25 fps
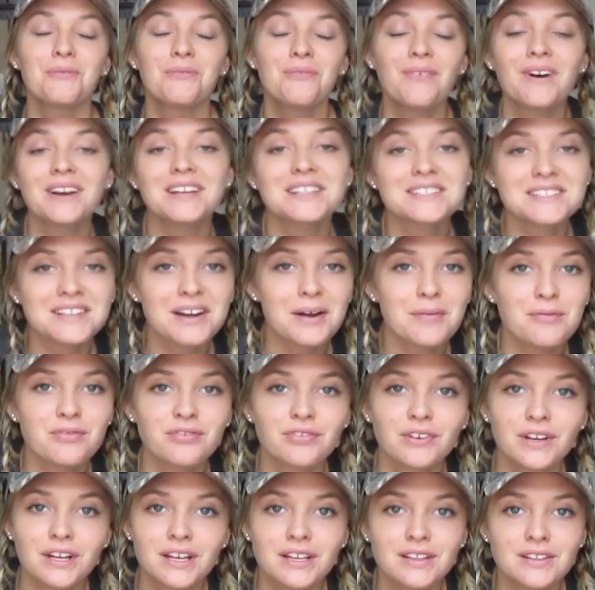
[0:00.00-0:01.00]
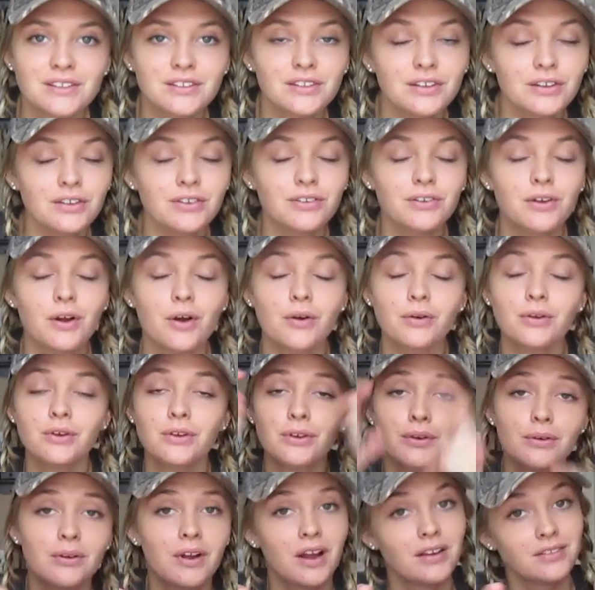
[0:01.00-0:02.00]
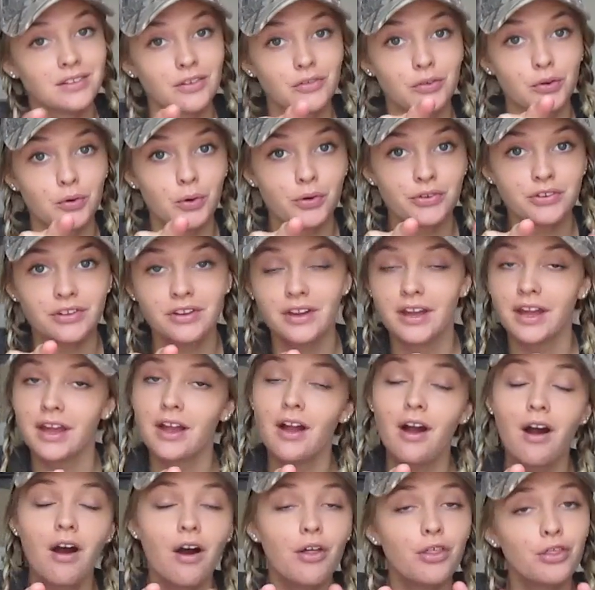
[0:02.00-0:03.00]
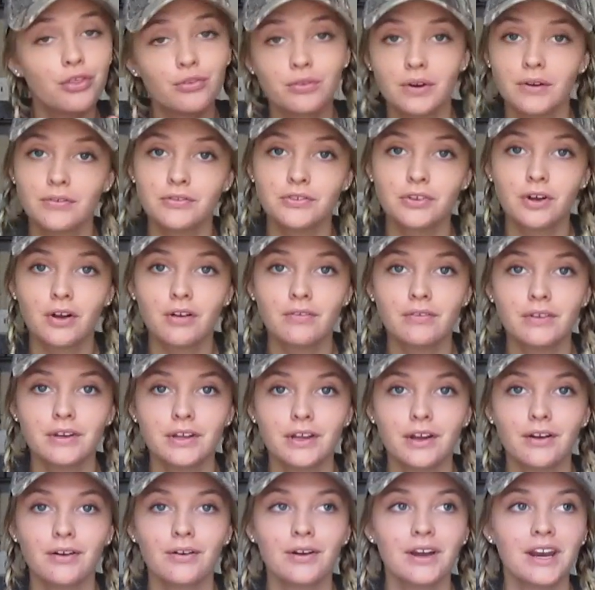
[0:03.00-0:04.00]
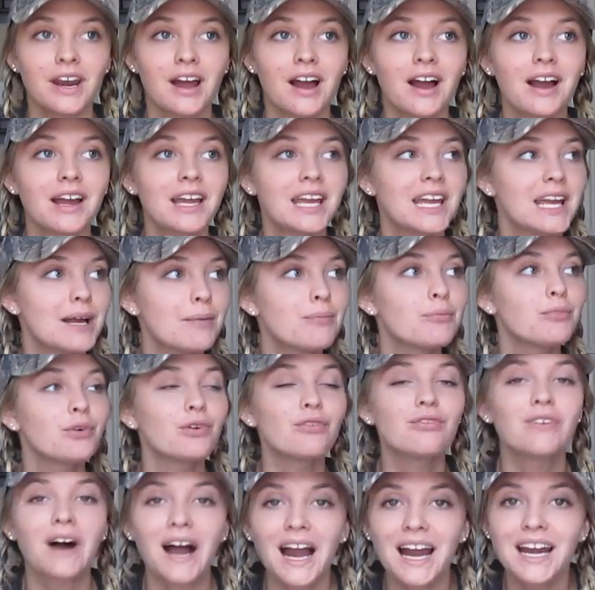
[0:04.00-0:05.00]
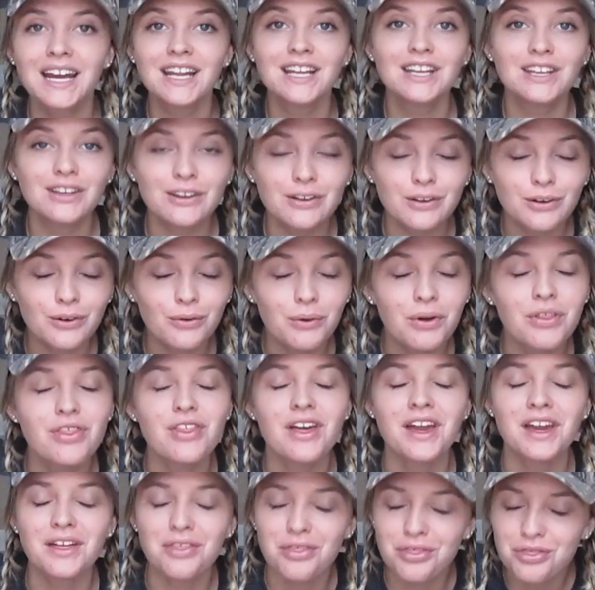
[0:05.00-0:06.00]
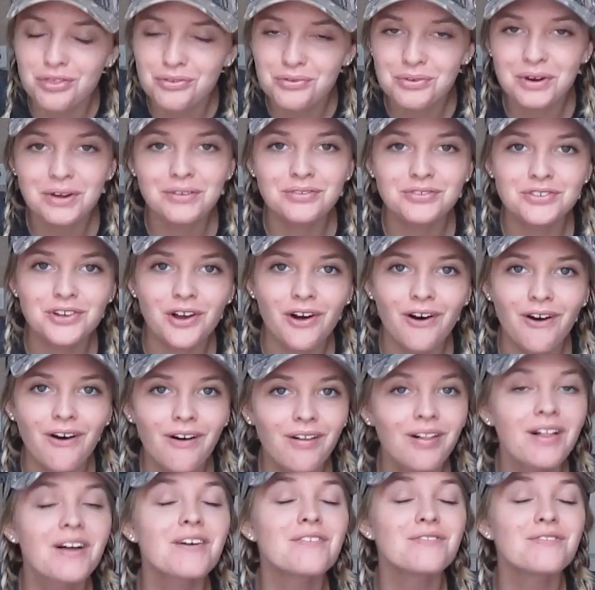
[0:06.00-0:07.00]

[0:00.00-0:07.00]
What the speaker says: What is up, friends? So you guys have requested a thrift haul video, and I am providing you with a thrift haul